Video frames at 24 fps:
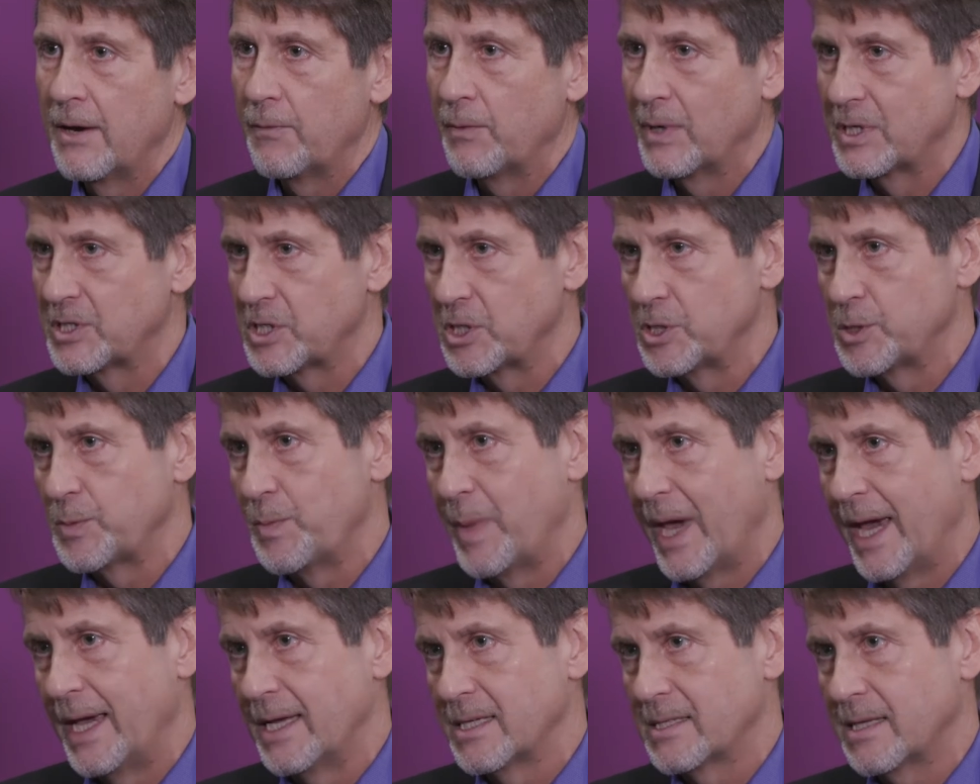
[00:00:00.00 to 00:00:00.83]
which is
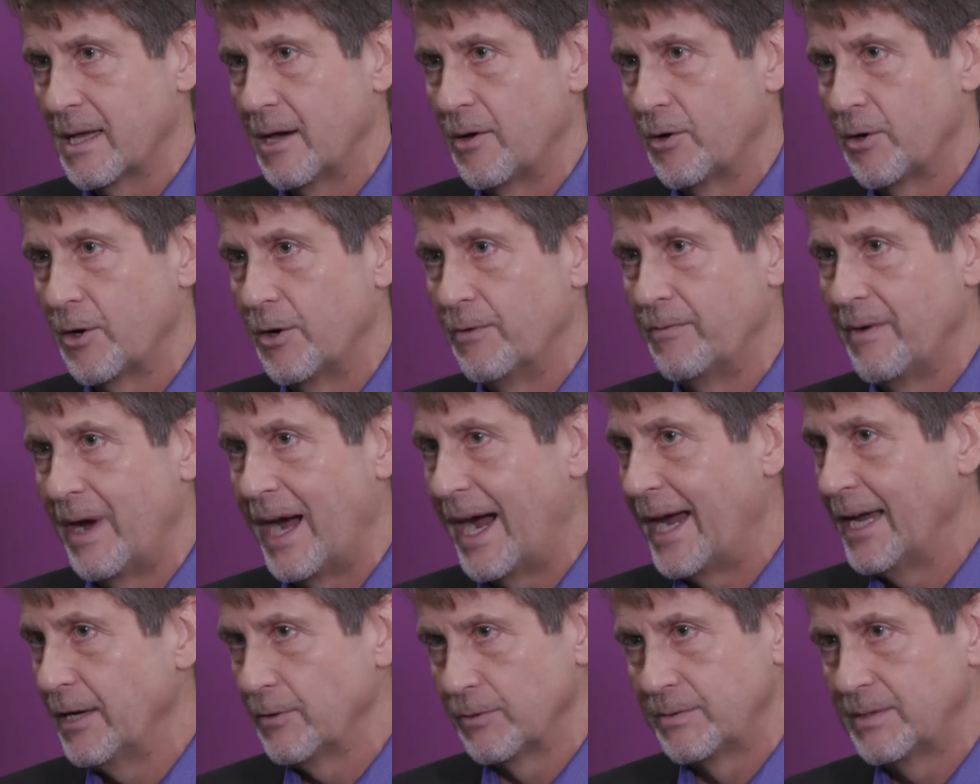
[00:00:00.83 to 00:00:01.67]
based out of
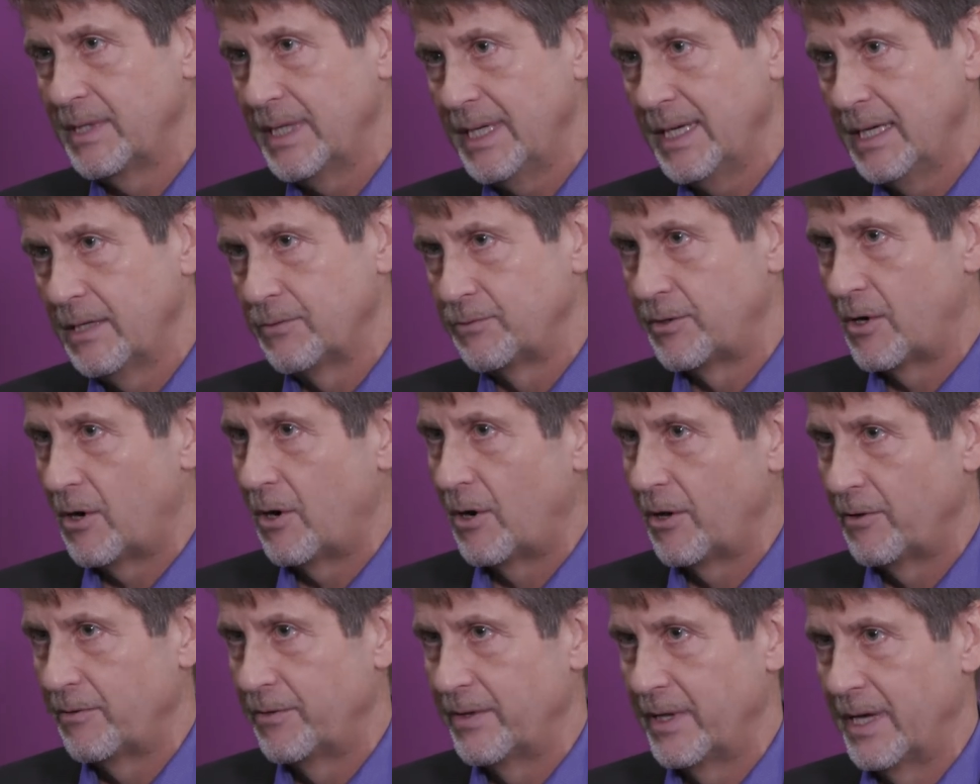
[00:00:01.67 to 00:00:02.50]
IoT rather